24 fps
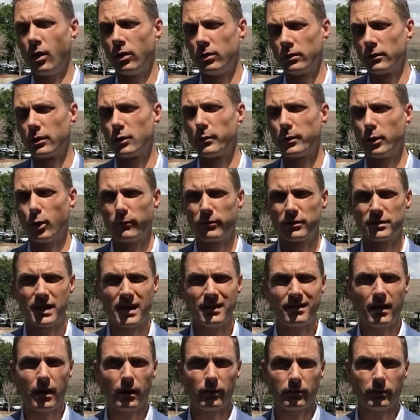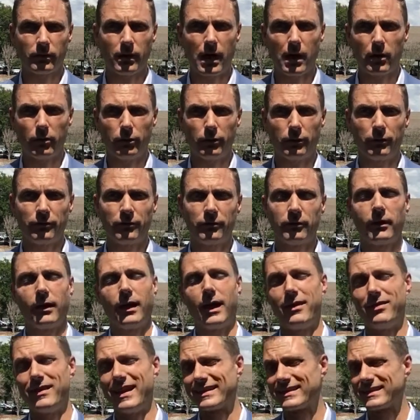a little bit over $10,000,
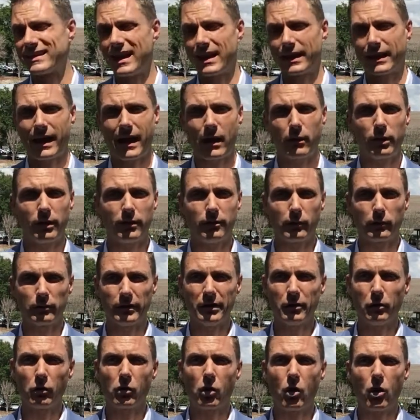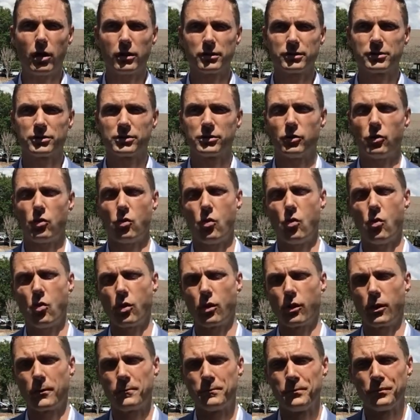and that's not counting their legal costs
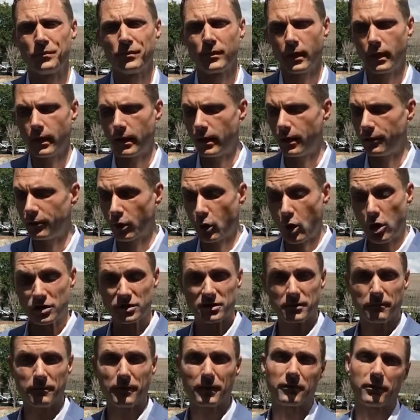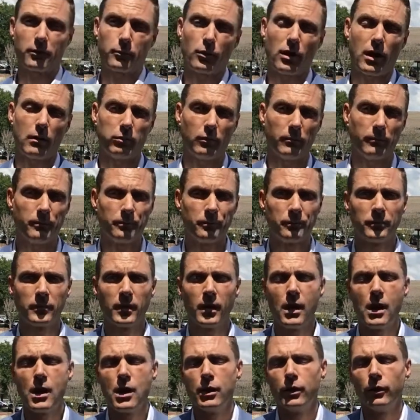or the cost to fix the problem.
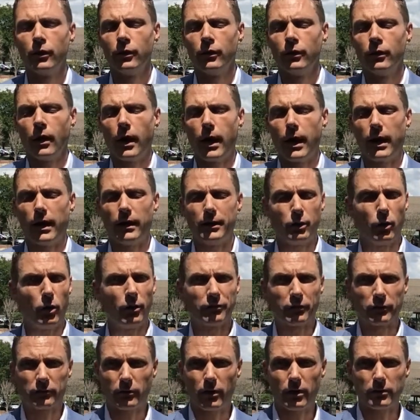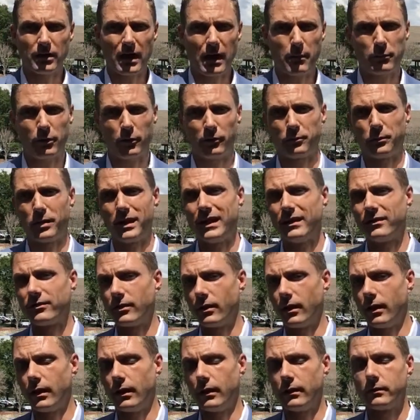You also saw Domino's
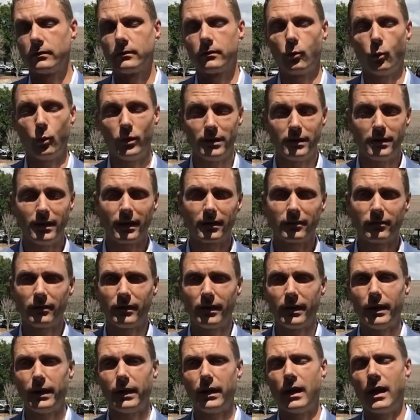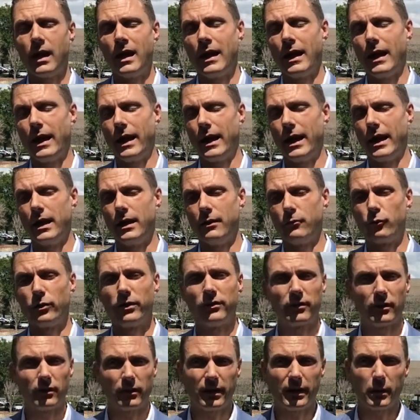Pizza, Winn-Dixie, and
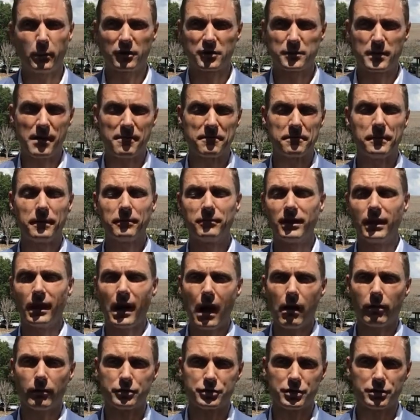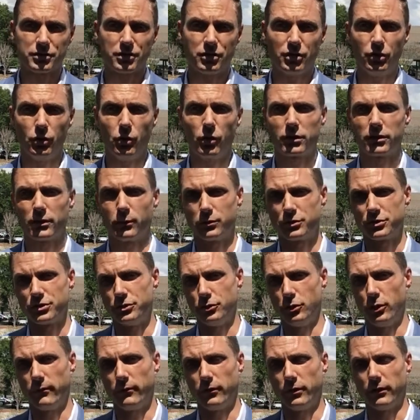recently there was about 50 colleges in New York that were
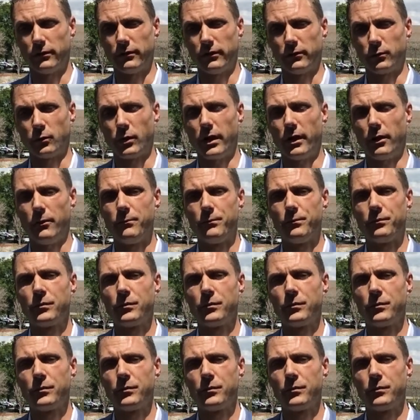sued over this as well.